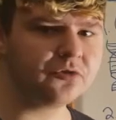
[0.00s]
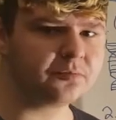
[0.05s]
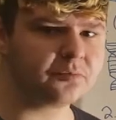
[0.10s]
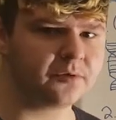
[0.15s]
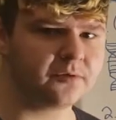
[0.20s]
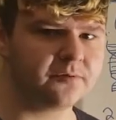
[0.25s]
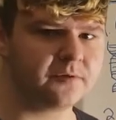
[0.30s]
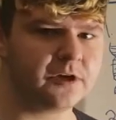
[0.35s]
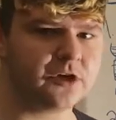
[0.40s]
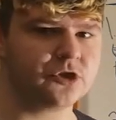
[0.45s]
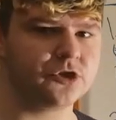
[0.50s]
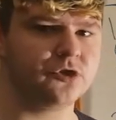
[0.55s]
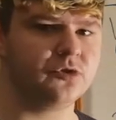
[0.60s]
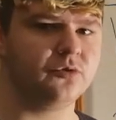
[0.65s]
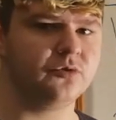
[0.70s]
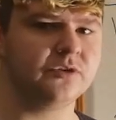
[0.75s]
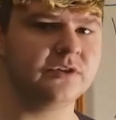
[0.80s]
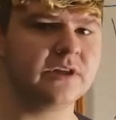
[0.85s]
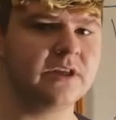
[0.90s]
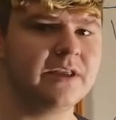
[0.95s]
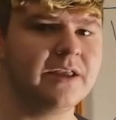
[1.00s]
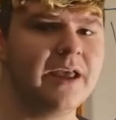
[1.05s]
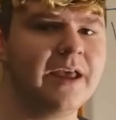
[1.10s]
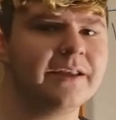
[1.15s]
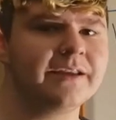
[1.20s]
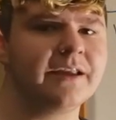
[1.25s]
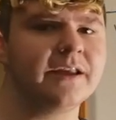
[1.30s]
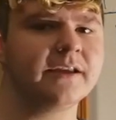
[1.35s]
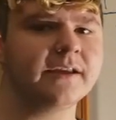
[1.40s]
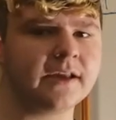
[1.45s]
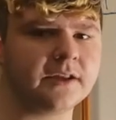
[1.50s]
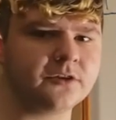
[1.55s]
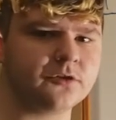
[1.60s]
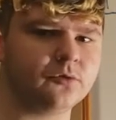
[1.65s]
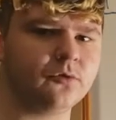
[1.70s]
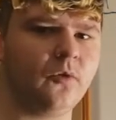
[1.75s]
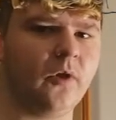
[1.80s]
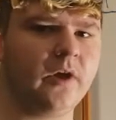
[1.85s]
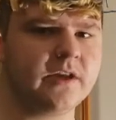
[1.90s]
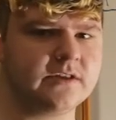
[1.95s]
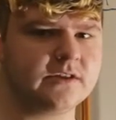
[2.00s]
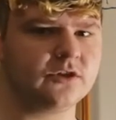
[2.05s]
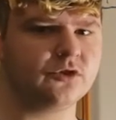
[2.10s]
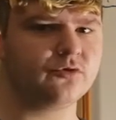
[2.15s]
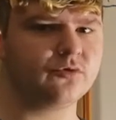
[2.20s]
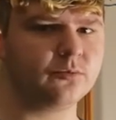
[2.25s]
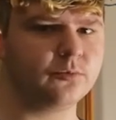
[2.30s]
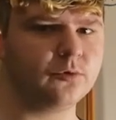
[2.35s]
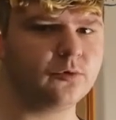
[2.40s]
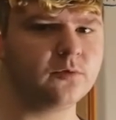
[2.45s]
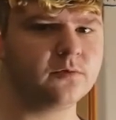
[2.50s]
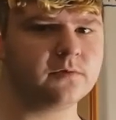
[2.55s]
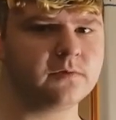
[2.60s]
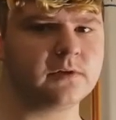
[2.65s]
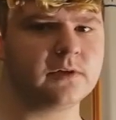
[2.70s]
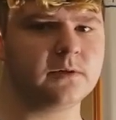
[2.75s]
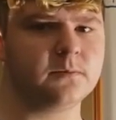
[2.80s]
professionals and can get their license removed.